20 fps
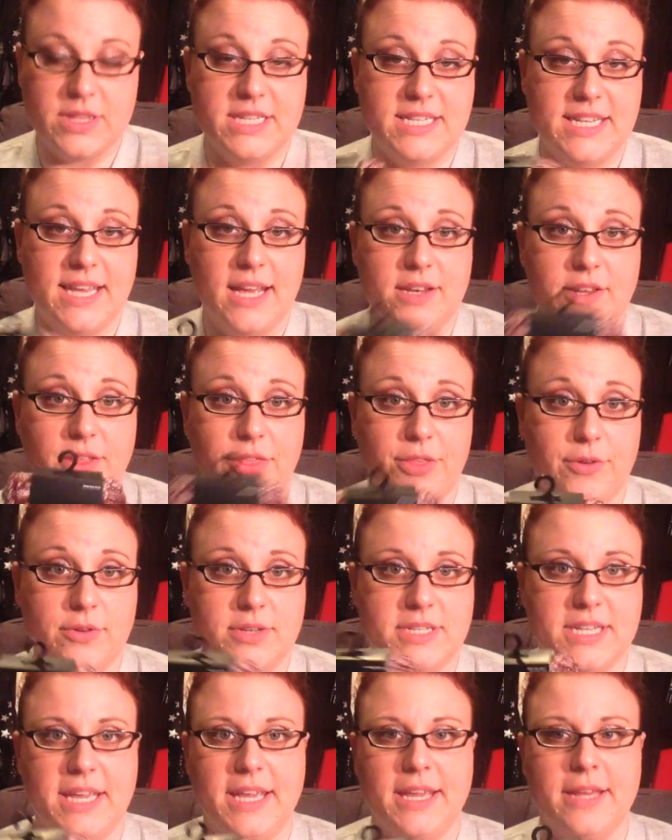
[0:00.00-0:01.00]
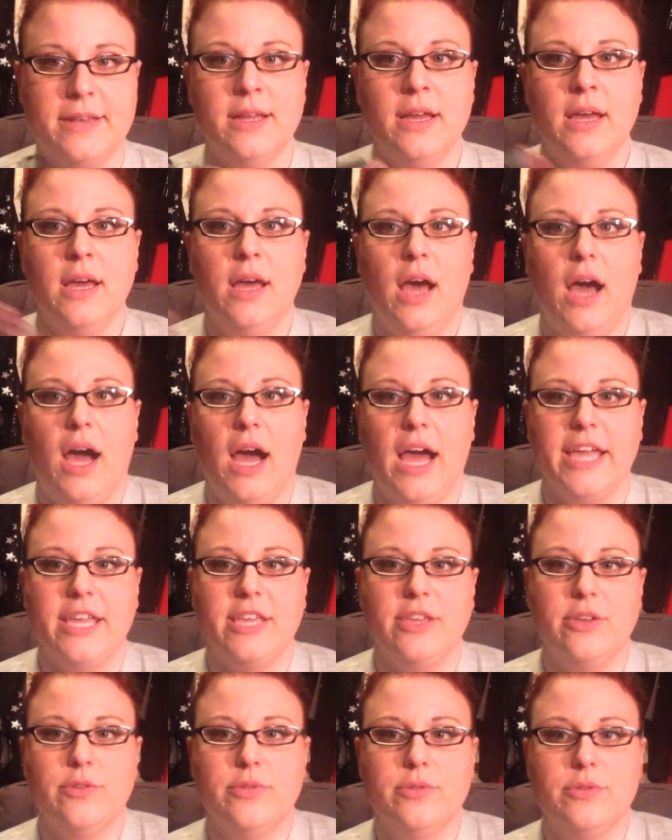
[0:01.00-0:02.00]
10 to 13. I
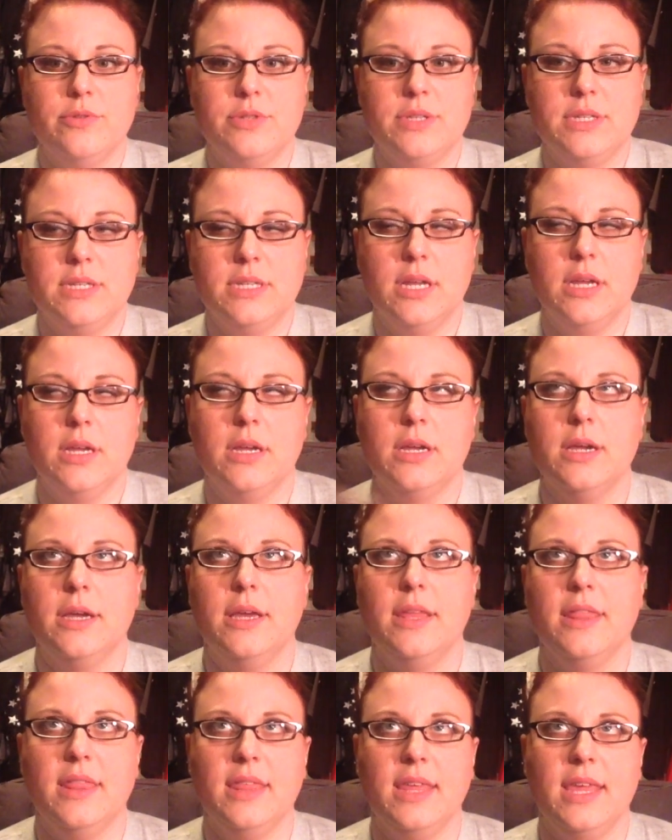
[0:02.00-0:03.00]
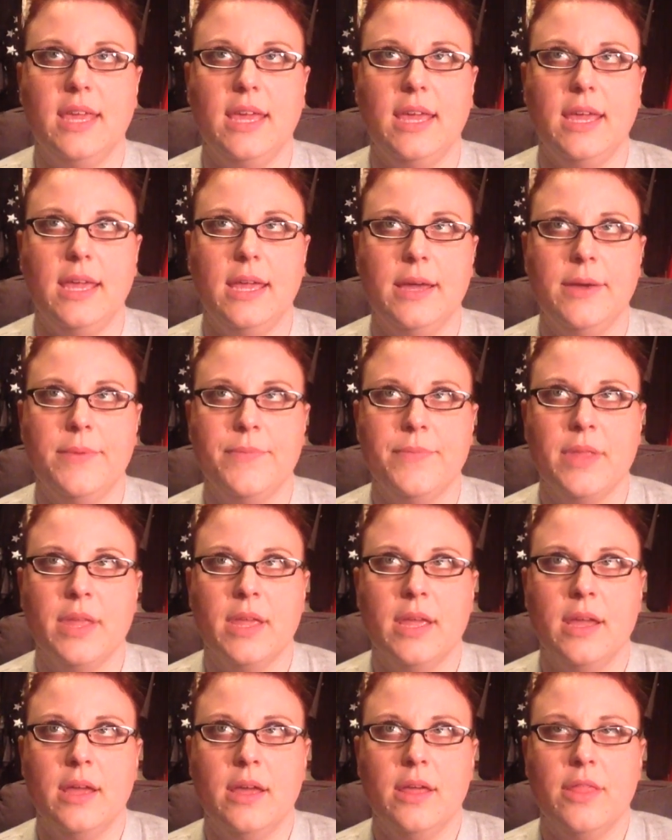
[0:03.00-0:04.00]
used the
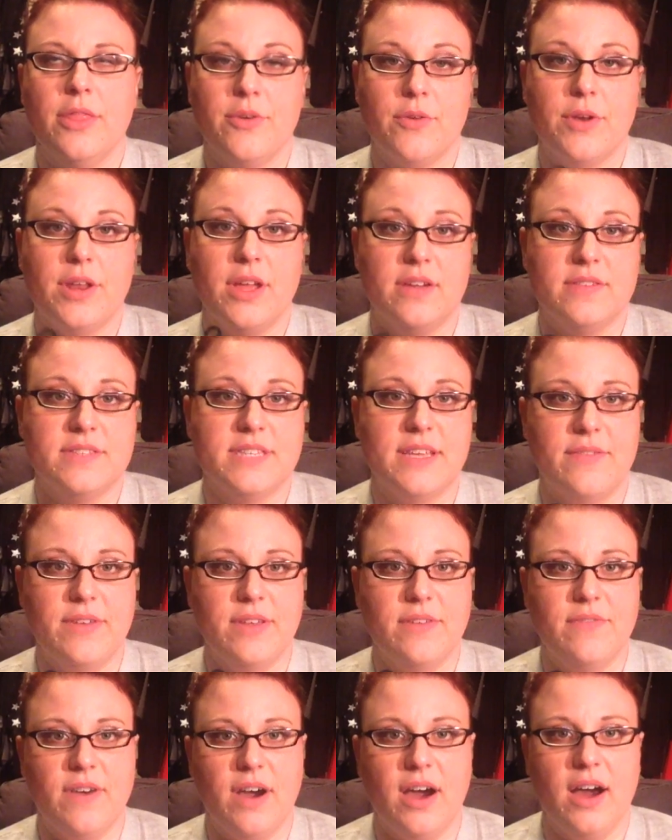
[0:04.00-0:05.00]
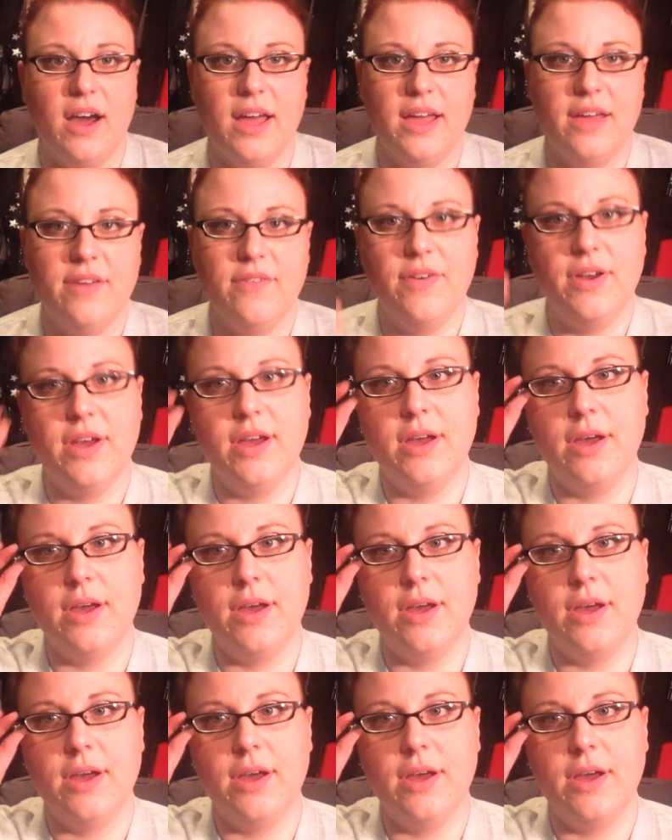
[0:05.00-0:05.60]
30 off 75,